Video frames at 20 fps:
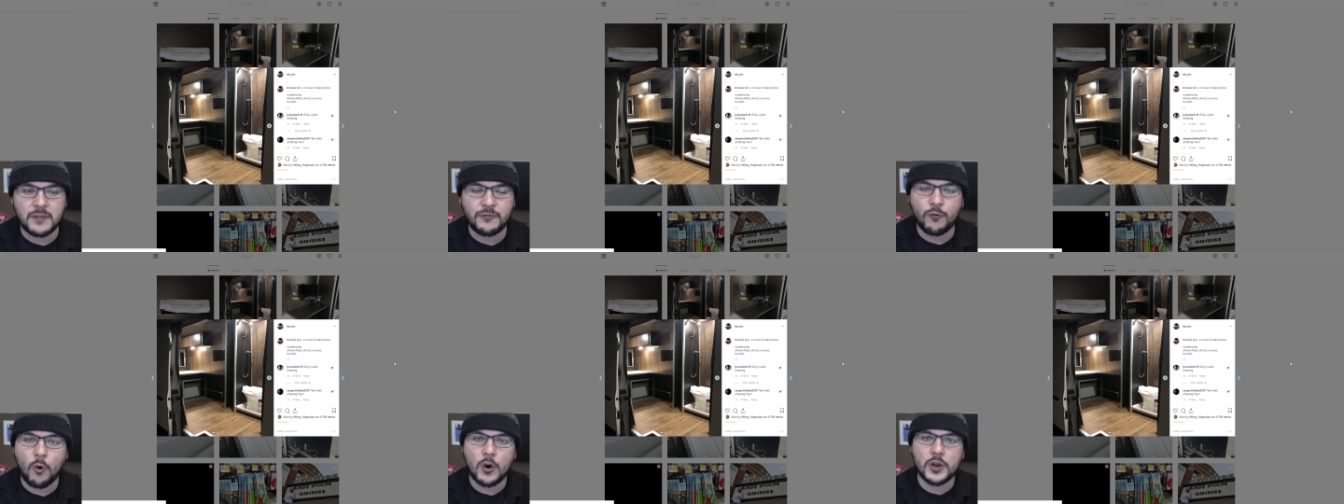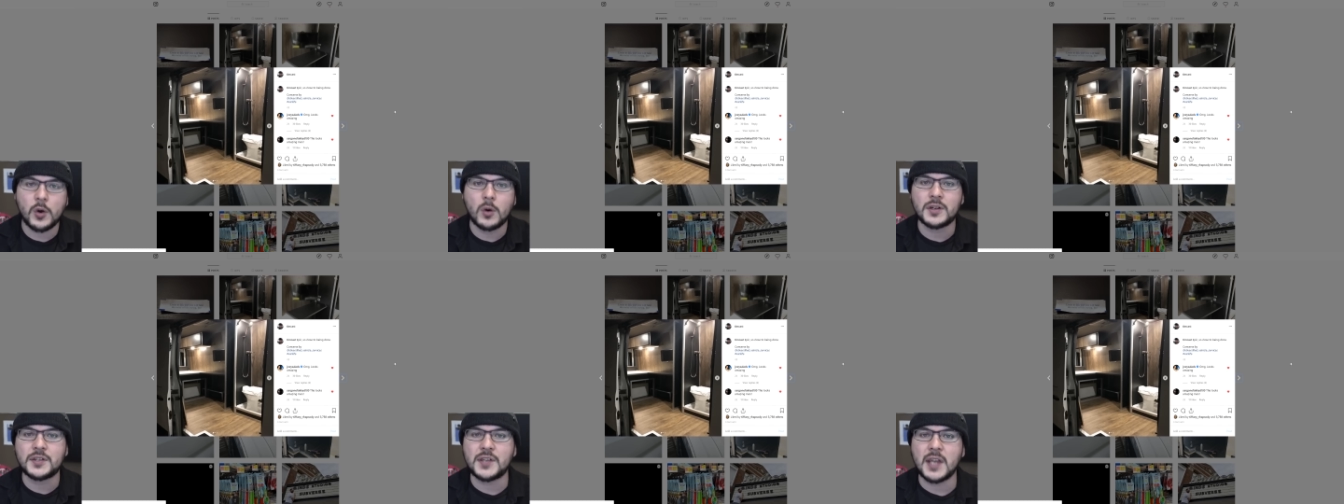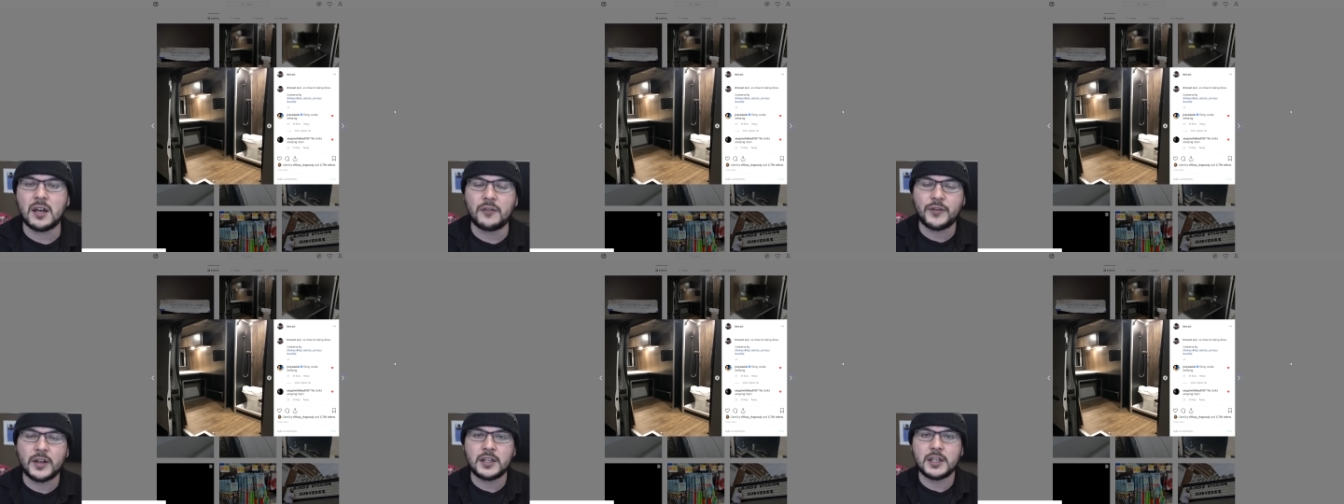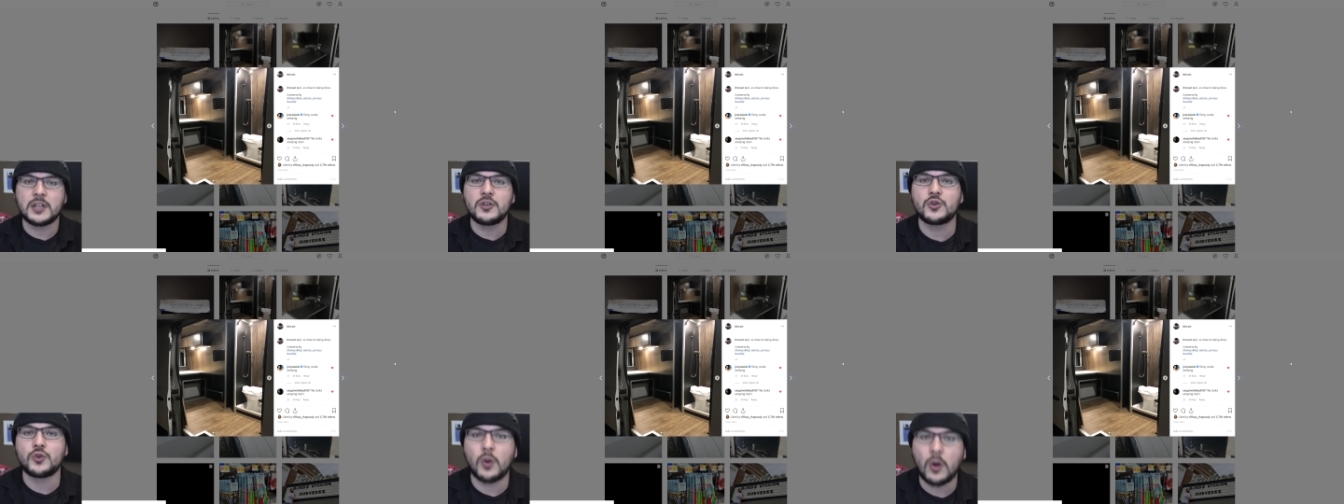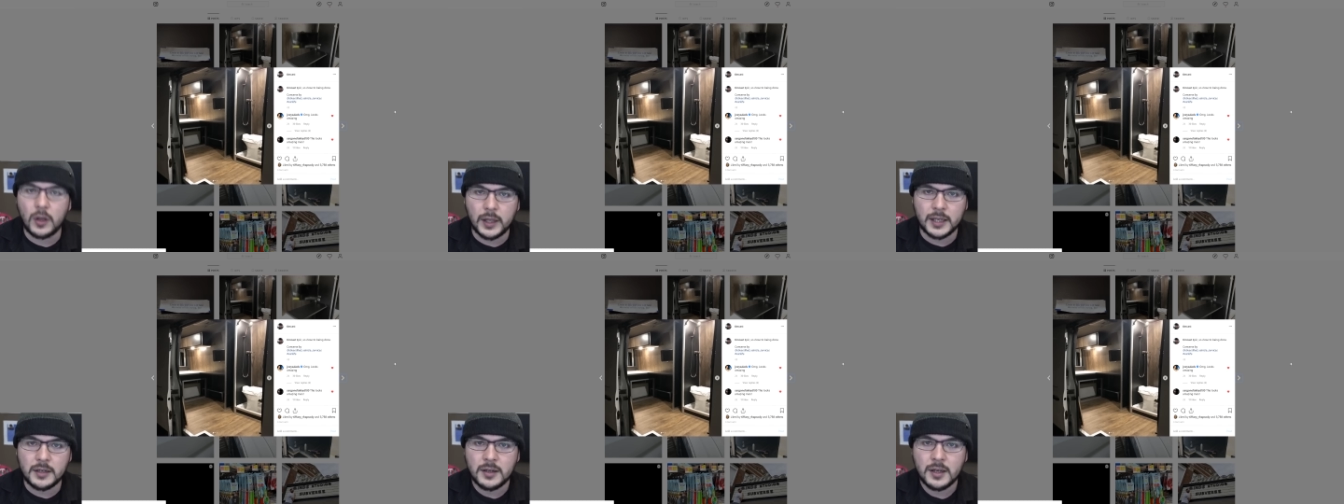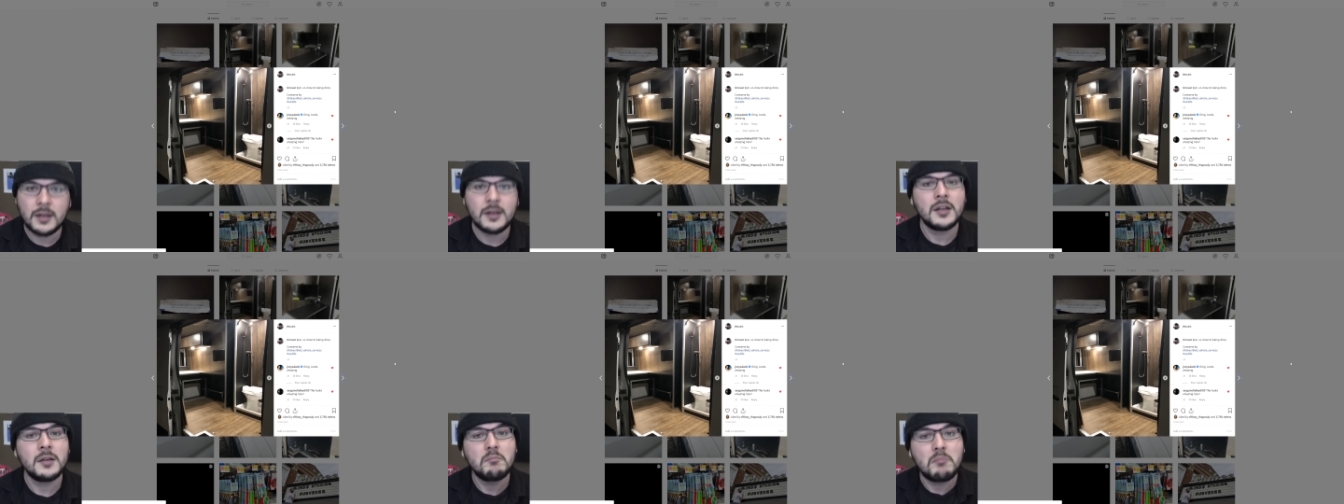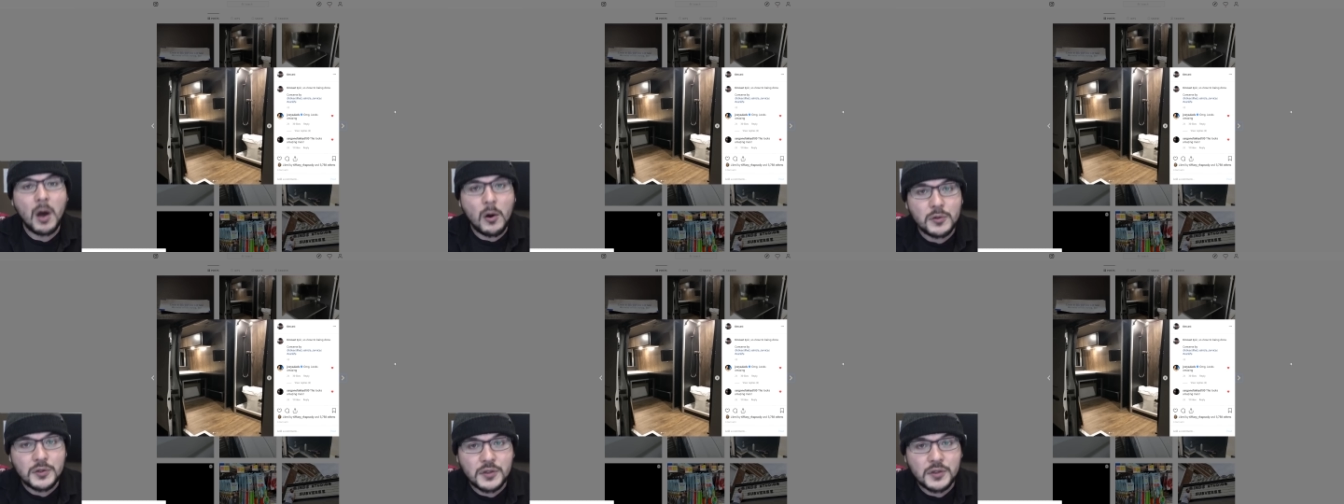for yourself and control it, most